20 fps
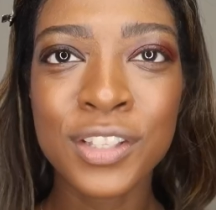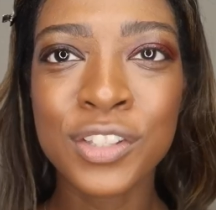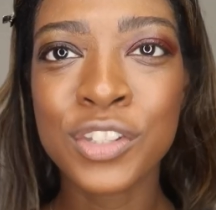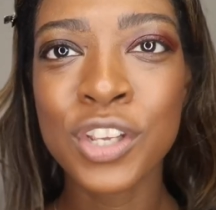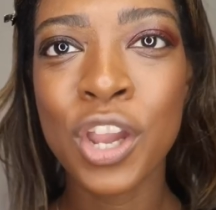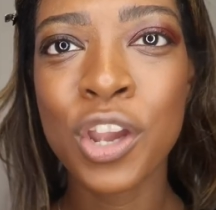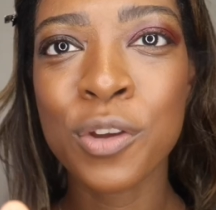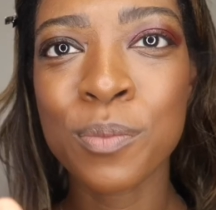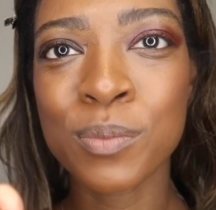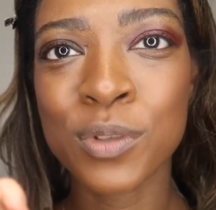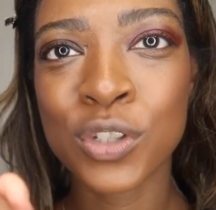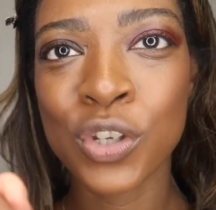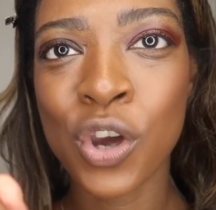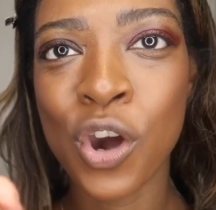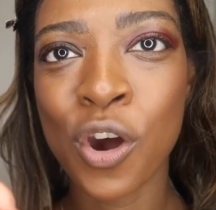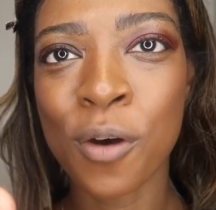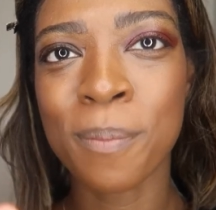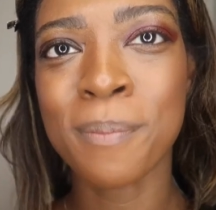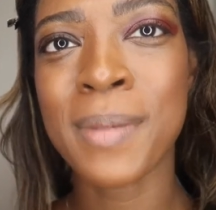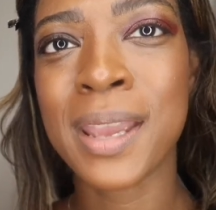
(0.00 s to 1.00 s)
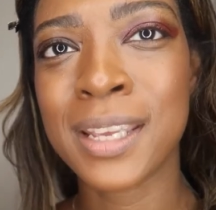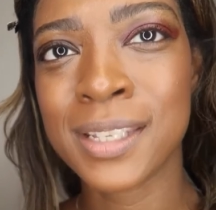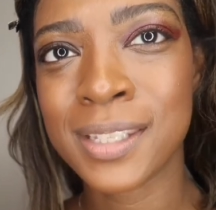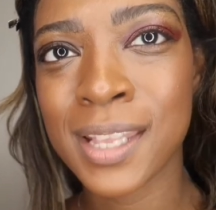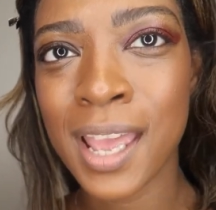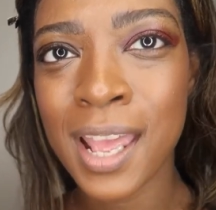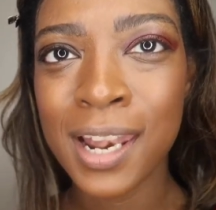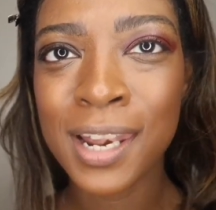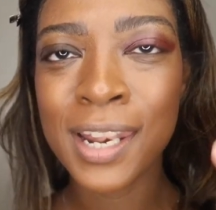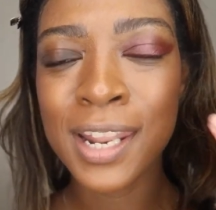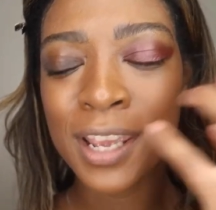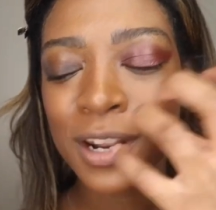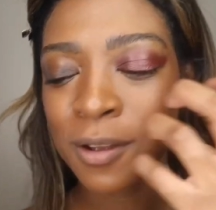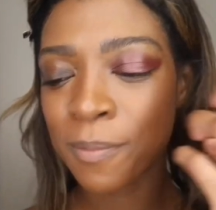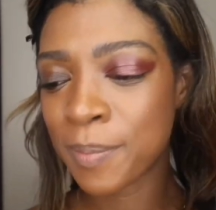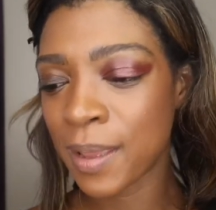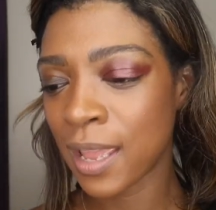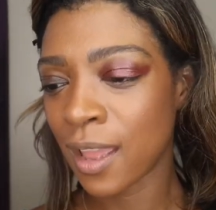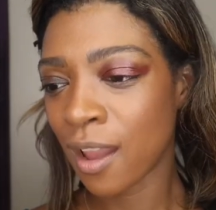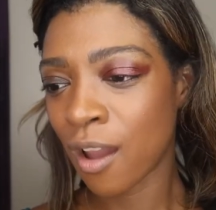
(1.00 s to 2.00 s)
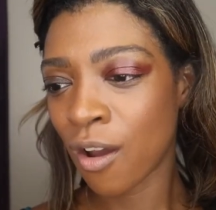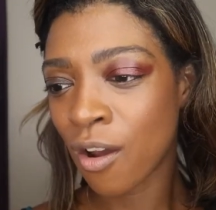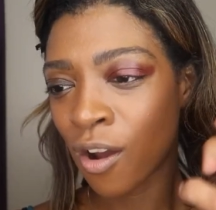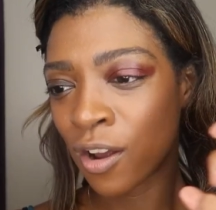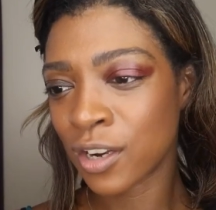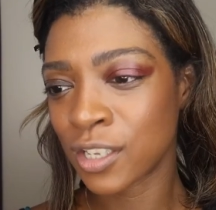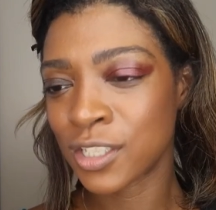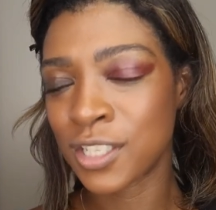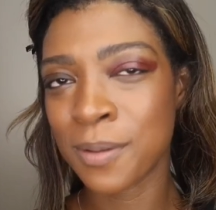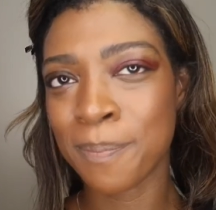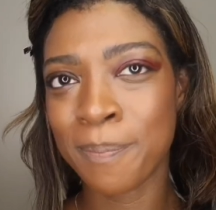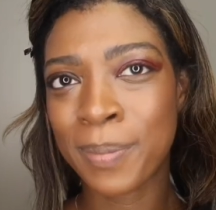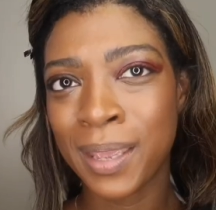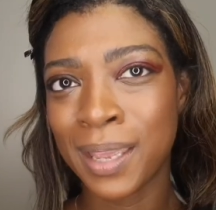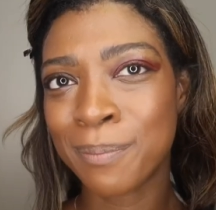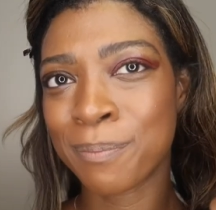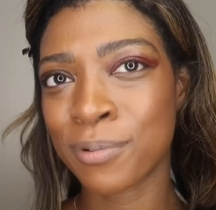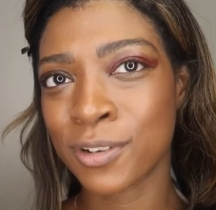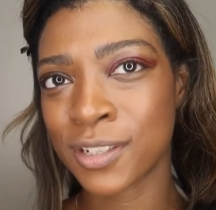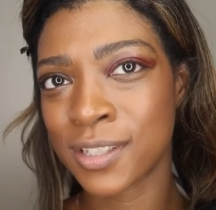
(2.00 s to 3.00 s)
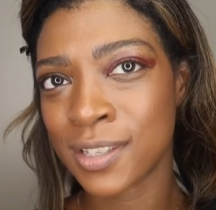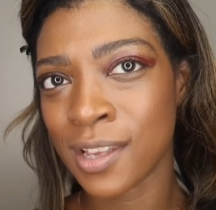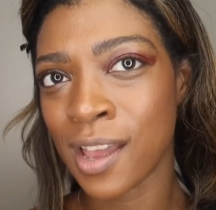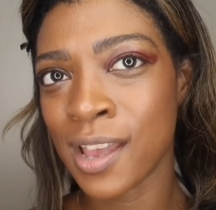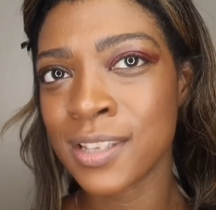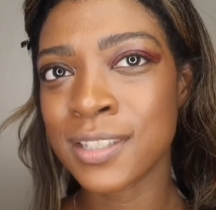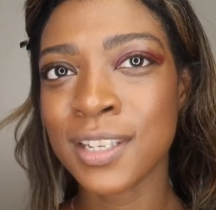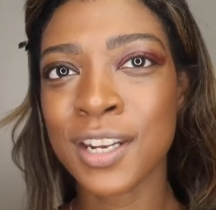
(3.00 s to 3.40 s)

dome top makes it a little bit harder to be precise,